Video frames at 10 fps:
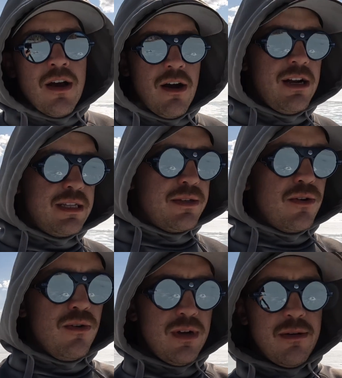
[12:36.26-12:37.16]
All right,
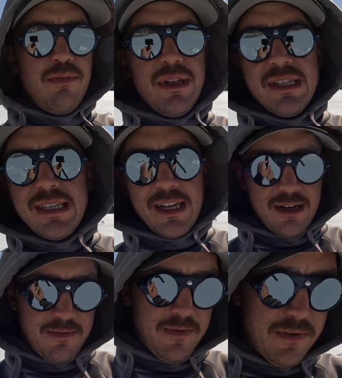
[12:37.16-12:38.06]
so been set
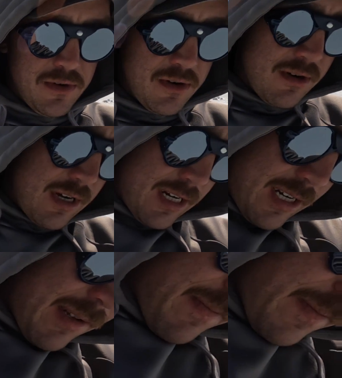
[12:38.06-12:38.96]
up for I